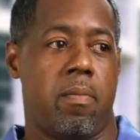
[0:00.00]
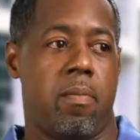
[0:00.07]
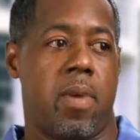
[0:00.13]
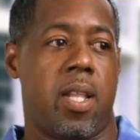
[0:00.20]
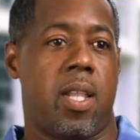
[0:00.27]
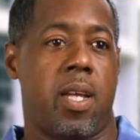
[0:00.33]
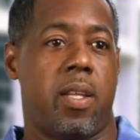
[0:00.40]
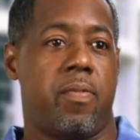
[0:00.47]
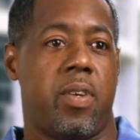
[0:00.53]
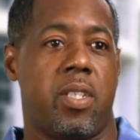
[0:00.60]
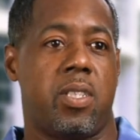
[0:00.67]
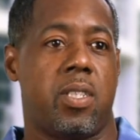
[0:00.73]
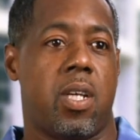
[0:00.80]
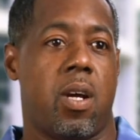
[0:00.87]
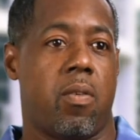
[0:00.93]
My life has
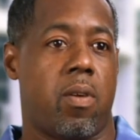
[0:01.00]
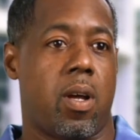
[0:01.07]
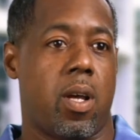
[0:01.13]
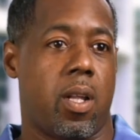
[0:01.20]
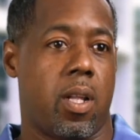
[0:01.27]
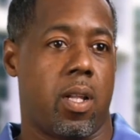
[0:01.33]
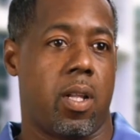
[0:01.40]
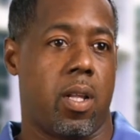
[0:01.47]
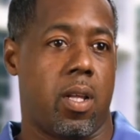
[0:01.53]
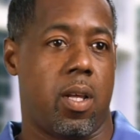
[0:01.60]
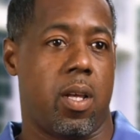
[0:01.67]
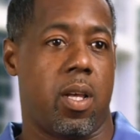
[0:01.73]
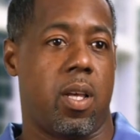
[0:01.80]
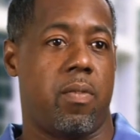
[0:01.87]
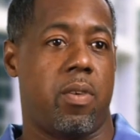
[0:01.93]
skyrocketed.
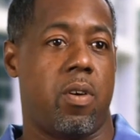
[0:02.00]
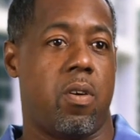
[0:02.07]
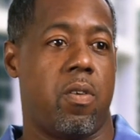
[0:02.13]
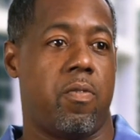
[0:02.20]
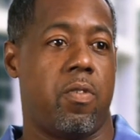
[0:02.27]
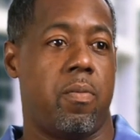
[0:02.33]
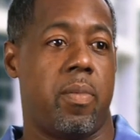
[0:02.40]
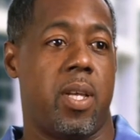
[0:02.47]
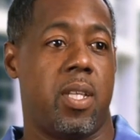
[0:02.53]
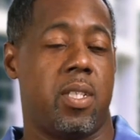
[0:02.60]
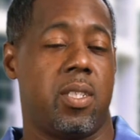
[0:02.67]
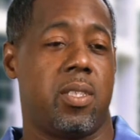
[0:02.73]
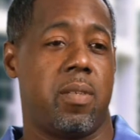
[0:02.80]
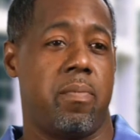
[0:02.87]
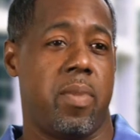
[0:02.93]
I have gone from being
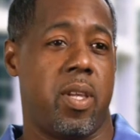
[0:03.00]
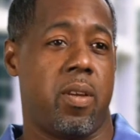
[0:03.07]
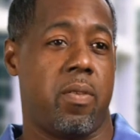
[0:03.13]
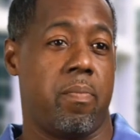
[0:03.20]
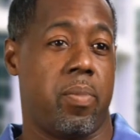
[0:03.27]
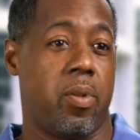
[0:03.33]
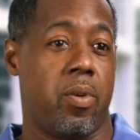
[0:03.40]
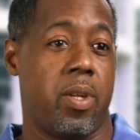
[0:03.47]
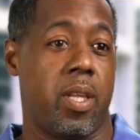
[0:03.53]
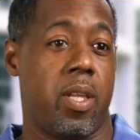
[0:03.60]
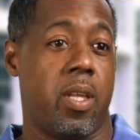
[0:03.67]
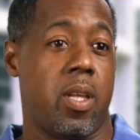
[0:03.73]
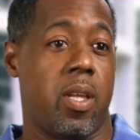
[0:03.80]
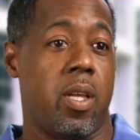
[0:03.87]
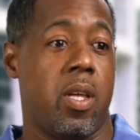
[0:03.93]
just a mere
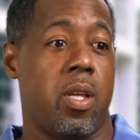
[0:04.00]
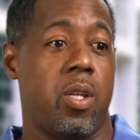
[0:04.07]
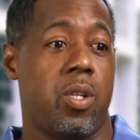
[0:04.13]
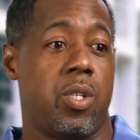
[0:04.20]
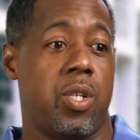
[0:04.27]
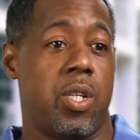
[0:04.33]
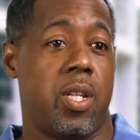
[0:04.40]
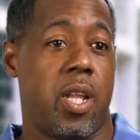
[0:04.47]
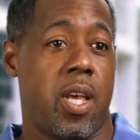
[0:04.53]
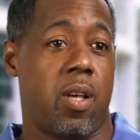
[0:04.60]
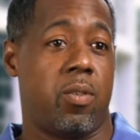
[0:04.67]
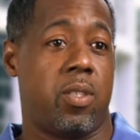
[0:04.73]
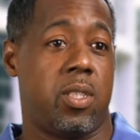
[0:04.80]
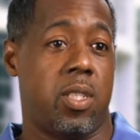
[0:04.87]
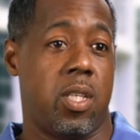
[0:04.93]
employee to now
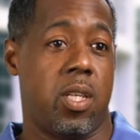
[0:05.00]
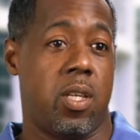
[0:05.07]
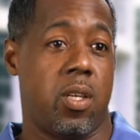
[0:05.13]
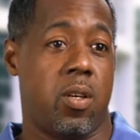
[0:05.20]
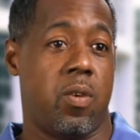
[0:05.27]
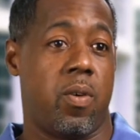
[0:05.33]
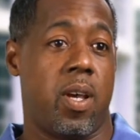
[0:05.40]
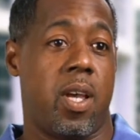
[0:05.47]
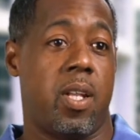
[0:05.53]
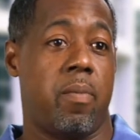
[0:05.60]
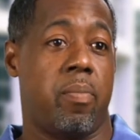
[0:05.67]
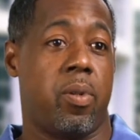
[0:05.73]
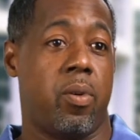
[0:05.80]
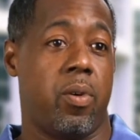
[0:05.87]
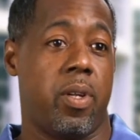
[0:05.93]
CEO and
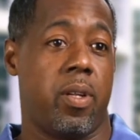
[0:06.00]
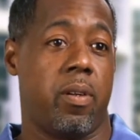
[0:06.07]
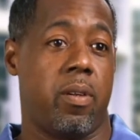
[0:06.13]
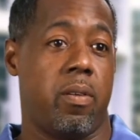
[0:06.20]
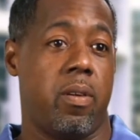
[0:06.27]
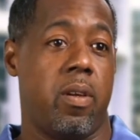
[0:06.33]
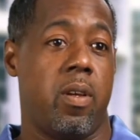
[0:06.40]
employer.